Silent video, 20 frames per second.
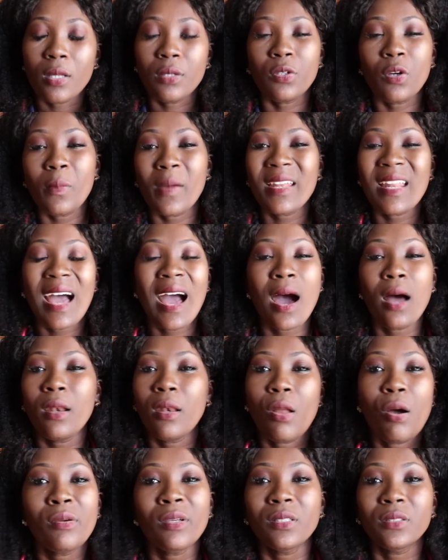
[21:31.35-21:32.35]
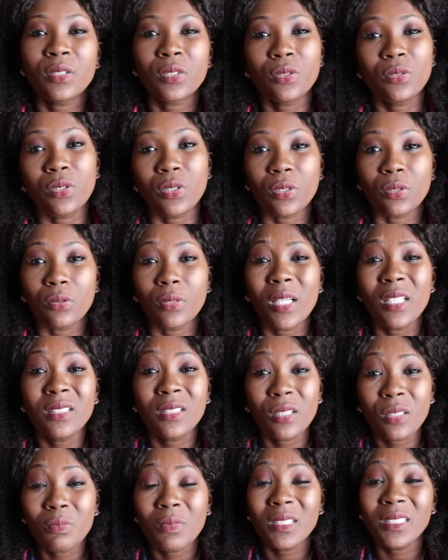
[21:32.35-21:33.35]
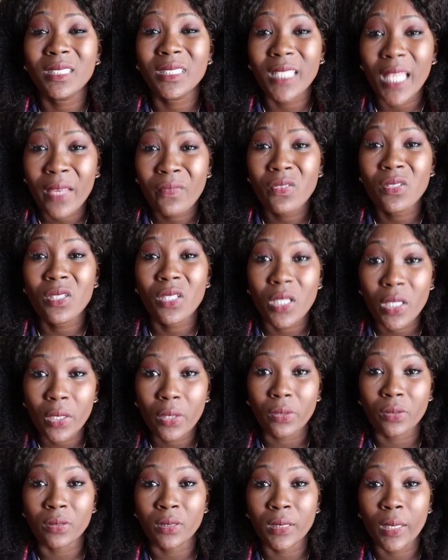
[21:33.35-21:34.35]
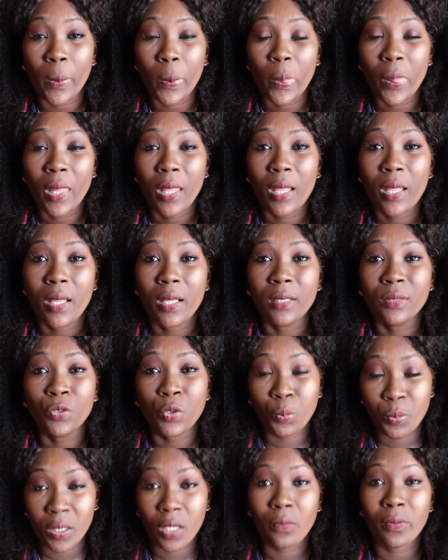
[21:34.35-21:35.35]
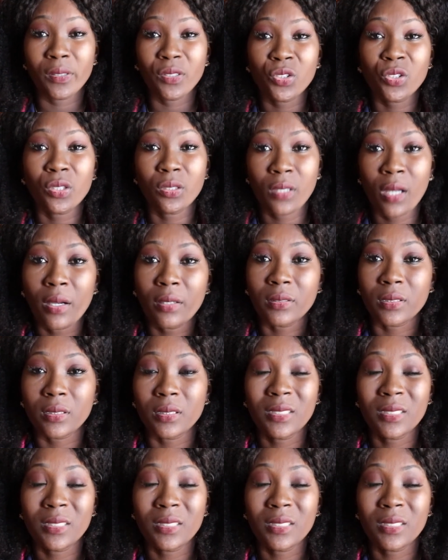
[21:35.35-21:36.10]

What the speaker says: No matter how long it took you. It took me 7 years to be a registered nurse.